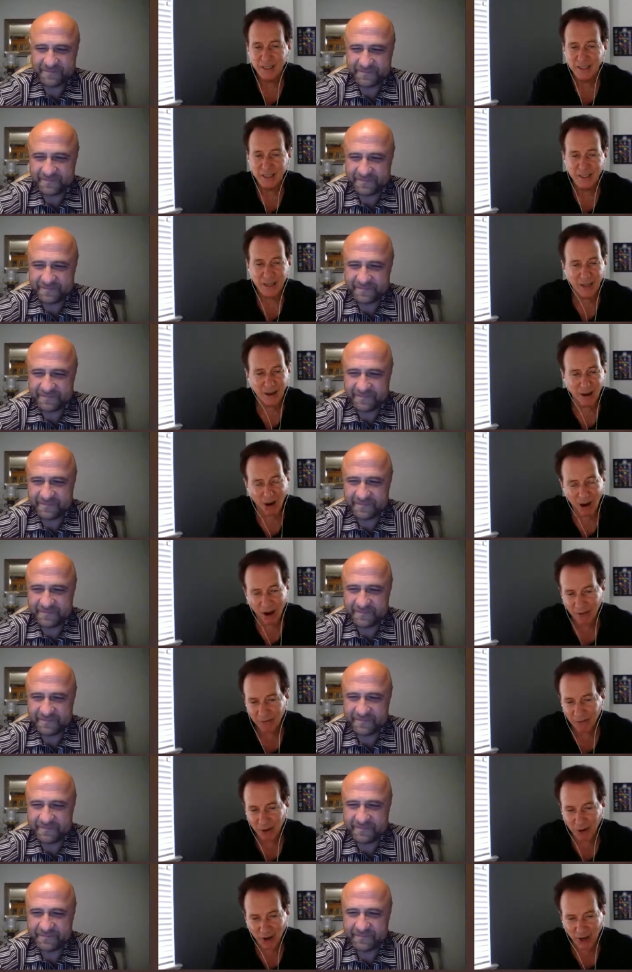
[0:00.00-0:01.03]
Speaker 1: to
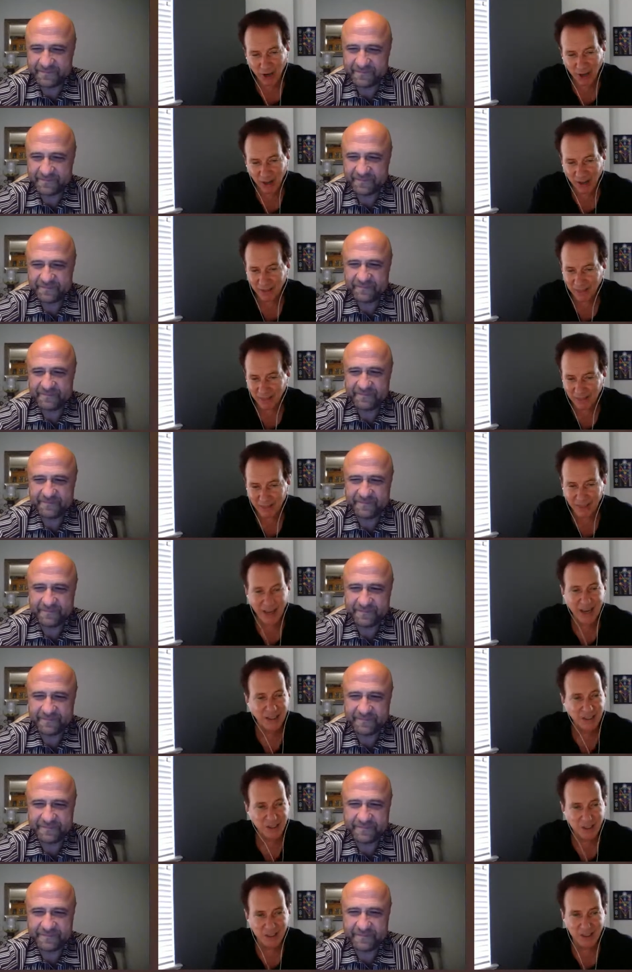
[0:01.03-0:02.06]
offer uh,
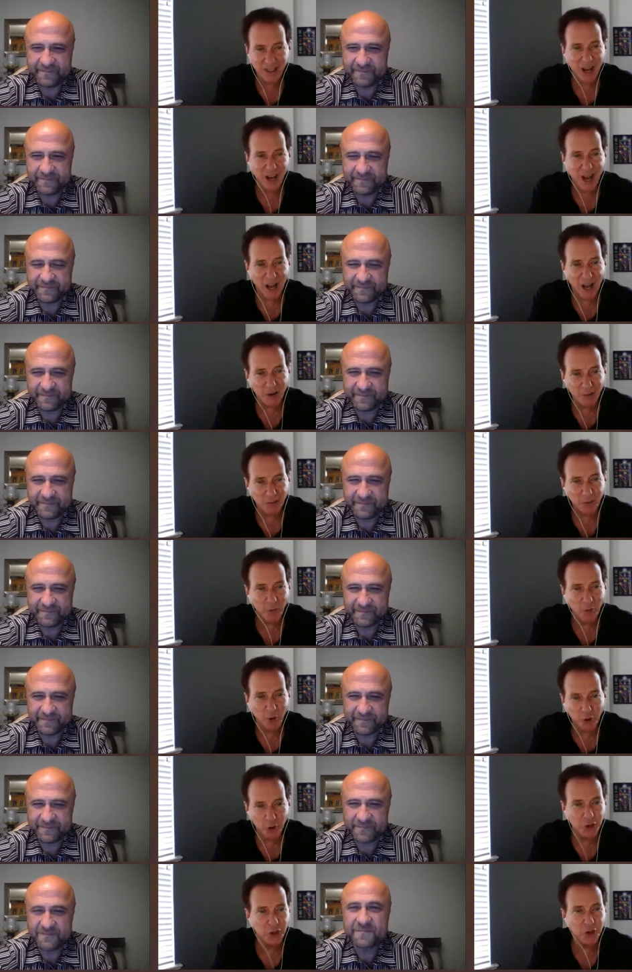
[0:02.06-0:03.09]
thanks to God
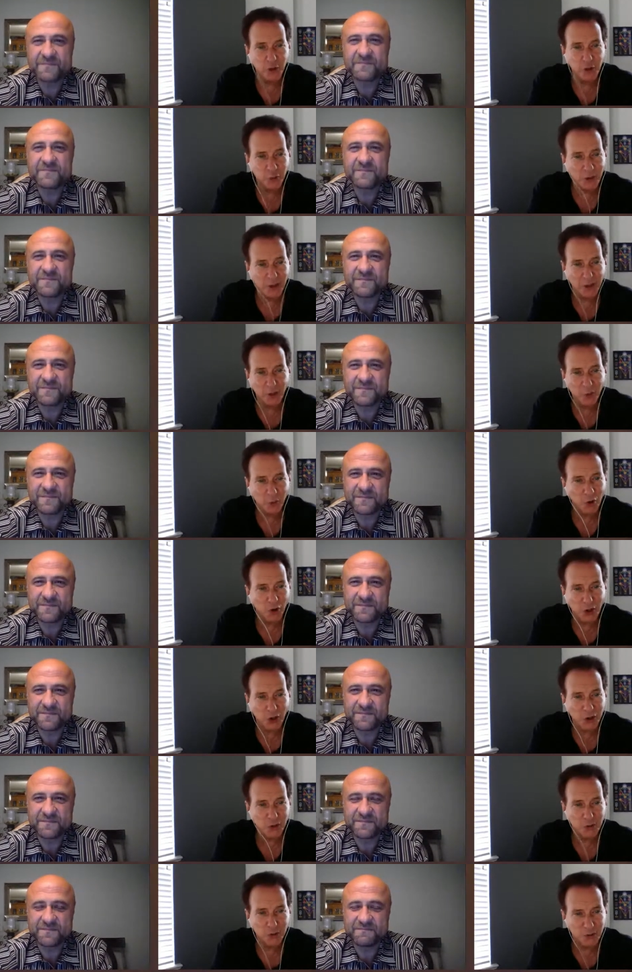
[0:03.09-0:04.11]
for you and the
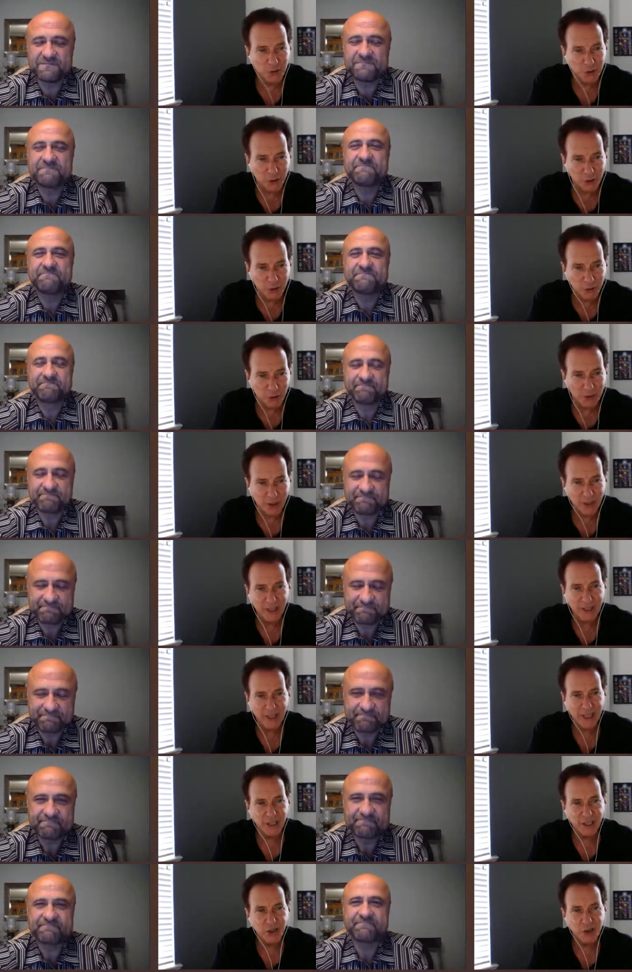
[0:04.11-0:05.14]
work you do
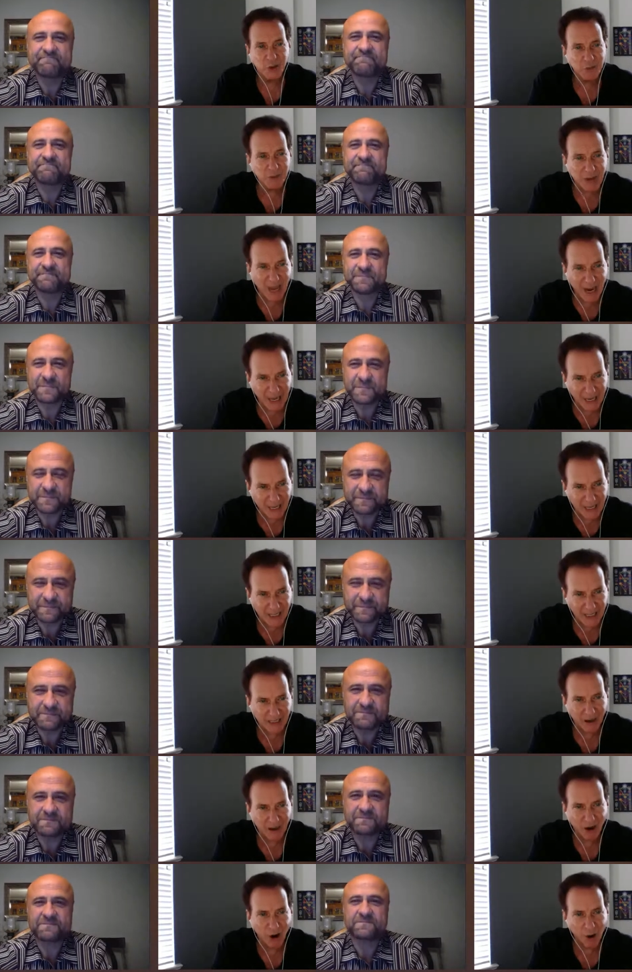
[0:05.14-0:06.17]
in
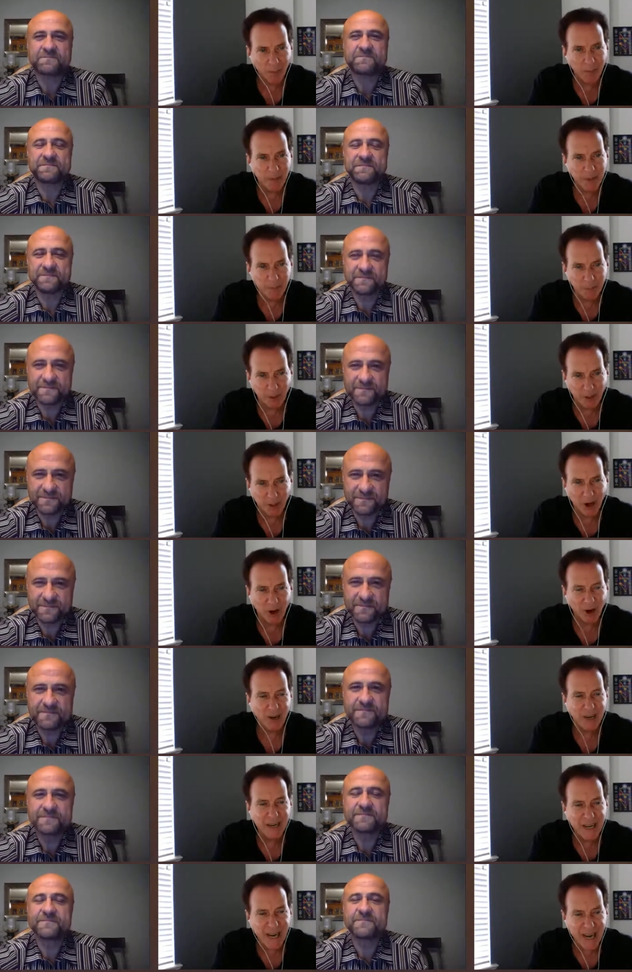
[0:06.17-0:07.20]
uniting our people.
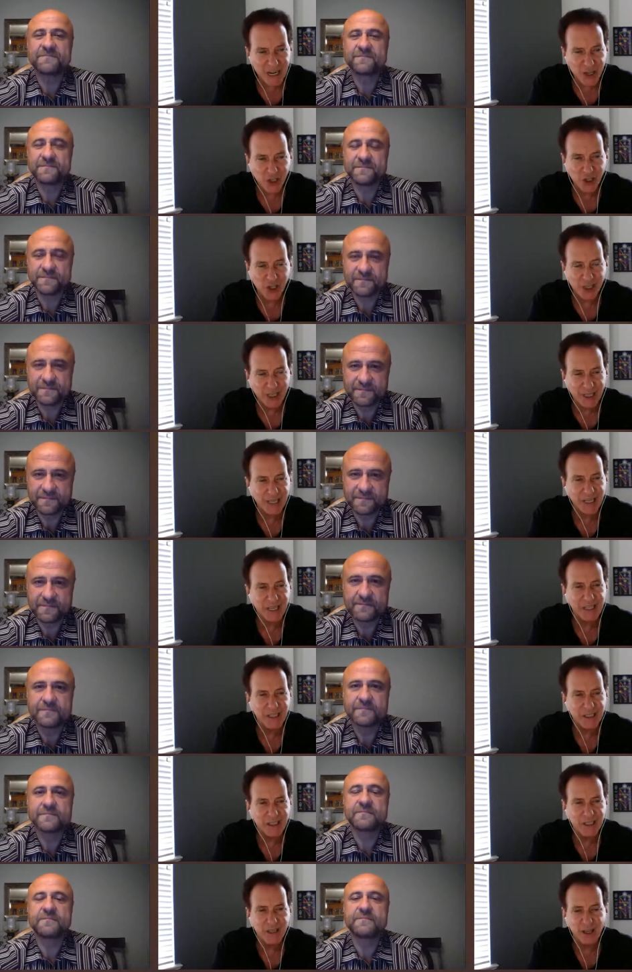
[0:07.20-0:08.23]
Our nation
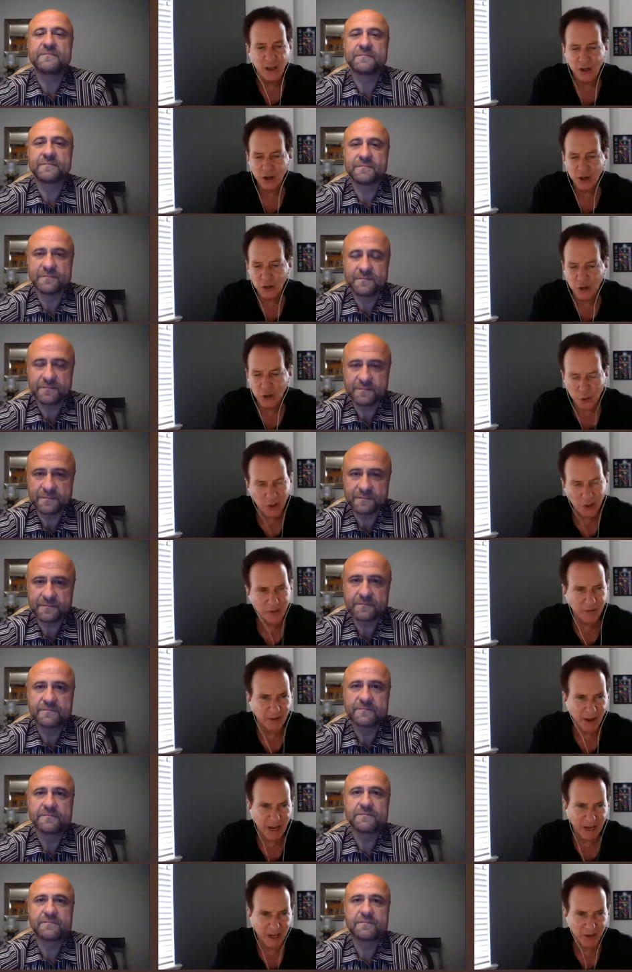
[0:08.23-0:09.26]
needs
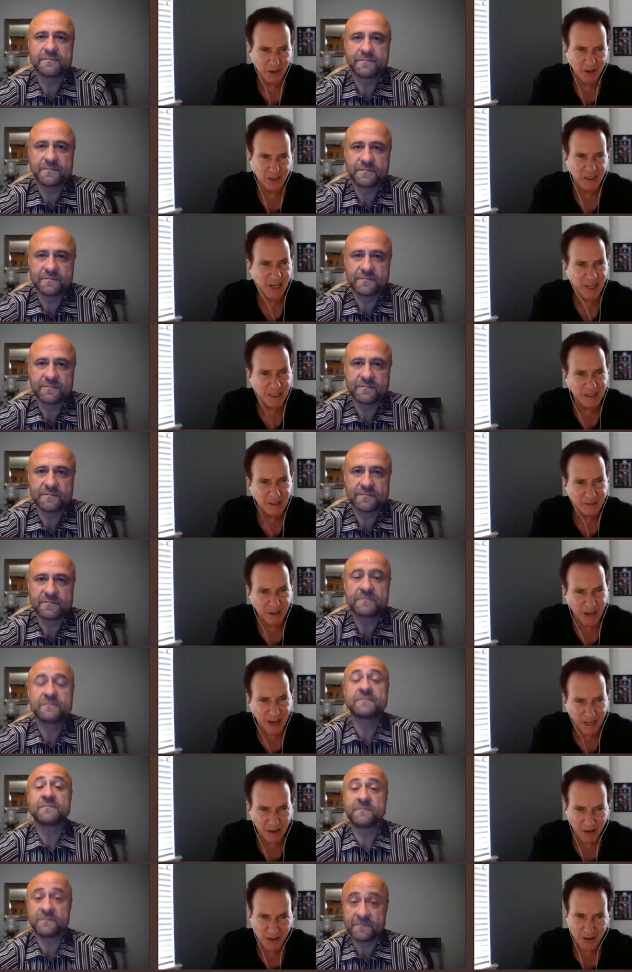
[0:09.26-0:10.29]
unifiers, not
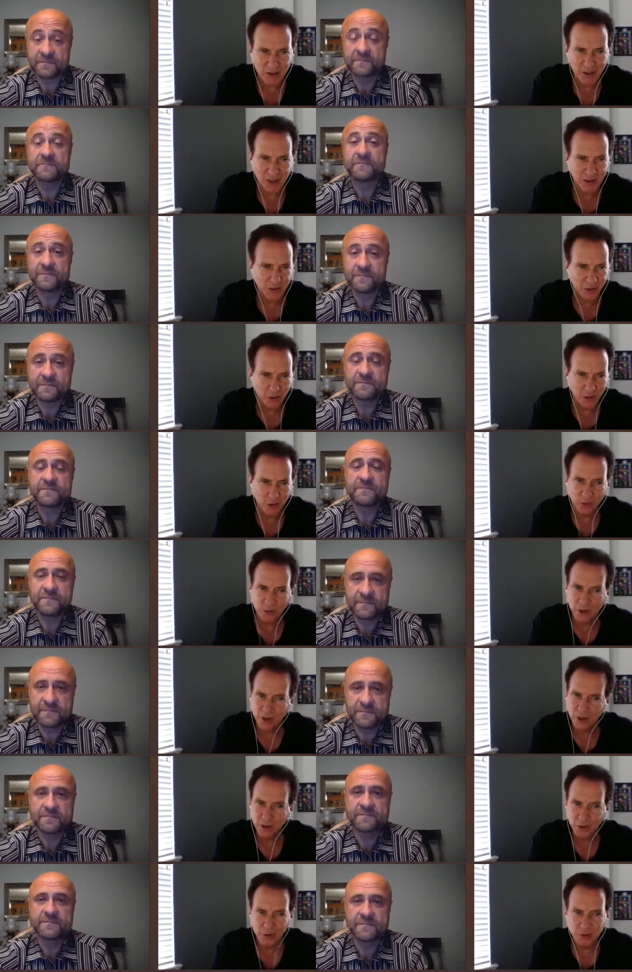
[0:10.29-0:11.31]
dividers. And you
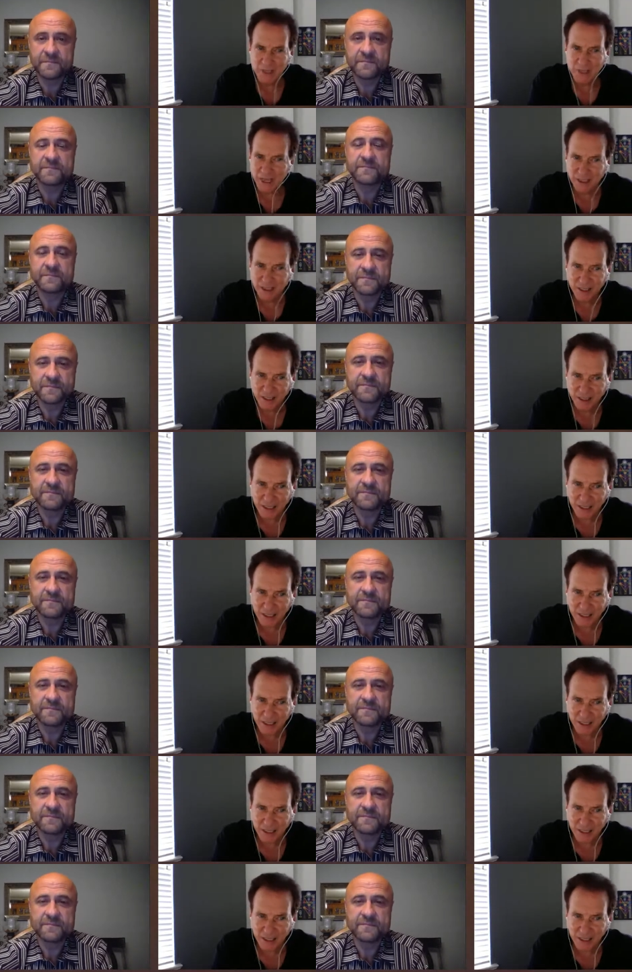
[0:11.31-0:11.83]
you take the